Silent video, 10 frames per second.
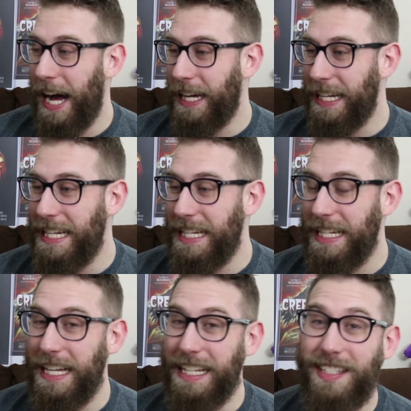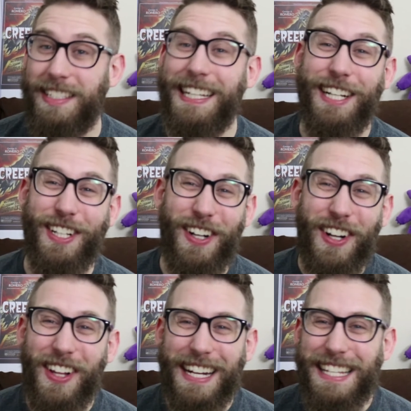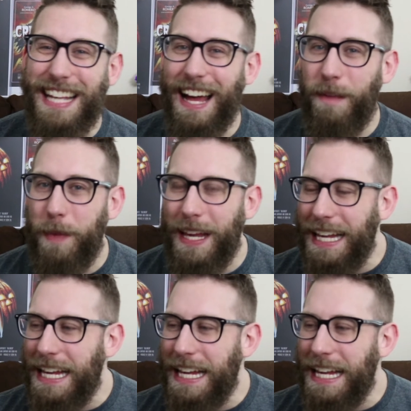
He is cynical and he's got a big